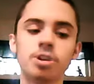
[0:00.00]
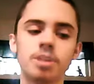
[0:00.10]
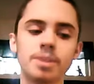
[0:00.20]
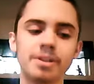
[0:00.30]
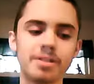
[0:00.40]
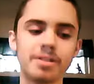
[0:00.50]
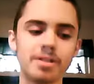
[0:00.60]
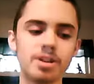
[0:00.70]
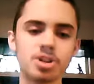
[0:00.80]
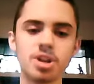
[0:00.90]
I mean,
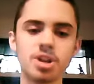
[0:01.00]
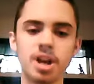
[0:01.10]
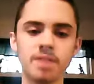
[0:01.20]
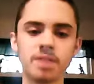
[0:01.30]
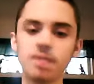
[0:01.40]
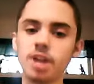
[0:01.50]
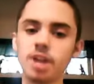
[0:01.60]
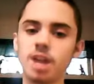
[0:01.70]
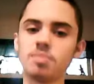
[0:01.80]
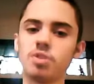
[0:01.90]
so yeah, give it
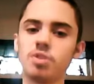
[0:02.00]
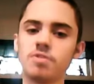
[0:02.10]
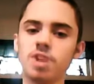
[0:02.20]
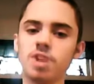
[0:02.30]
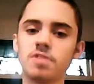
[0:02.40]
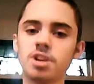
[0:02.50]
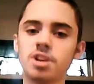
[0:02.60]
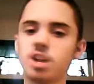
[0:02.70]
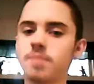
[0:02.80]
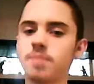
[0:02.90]
an 8.5.
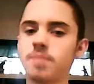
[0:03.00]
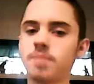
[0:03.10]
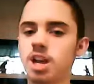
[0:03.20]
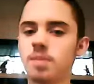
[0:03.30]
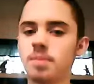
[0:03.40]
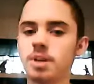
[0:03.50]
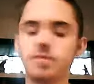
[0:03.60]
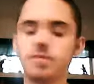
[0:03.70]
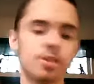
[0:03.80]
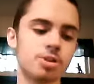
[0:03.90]
Not a bad game. I mean, if
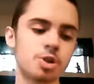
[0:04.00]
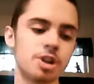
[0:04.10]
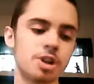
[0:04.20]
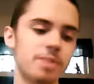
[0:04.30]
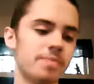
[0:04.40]
you're interested.